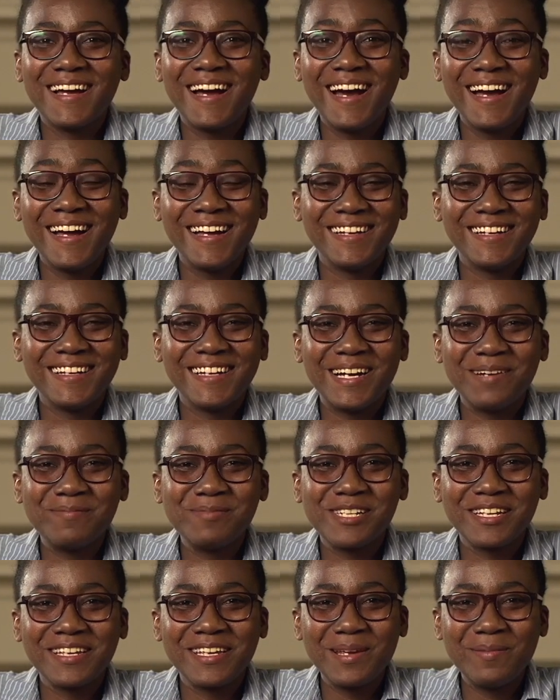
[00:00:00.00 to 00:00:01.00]
Hi, I'm
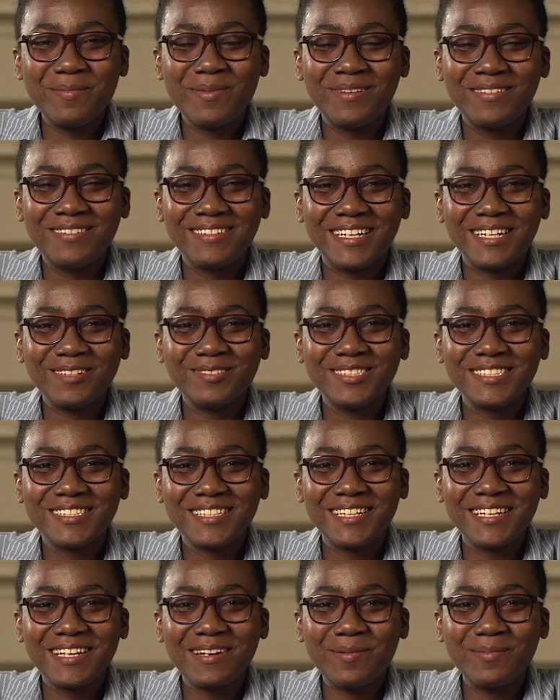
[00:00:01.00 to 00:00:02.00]
Shakeba. I
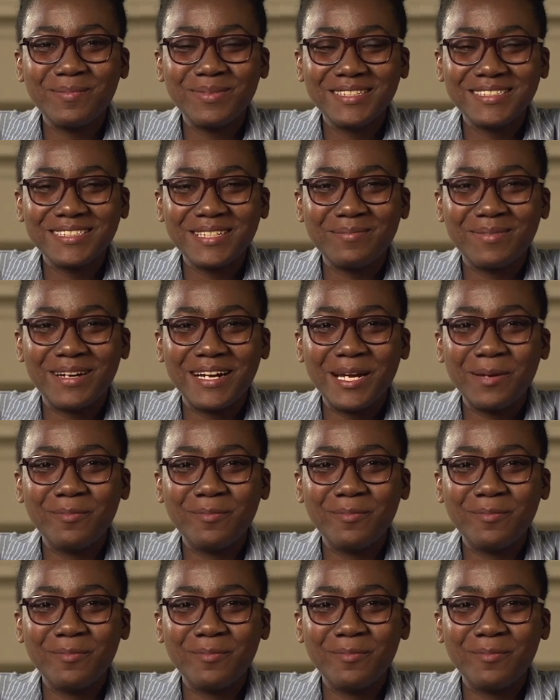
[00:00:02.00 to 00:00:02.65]
recently completed my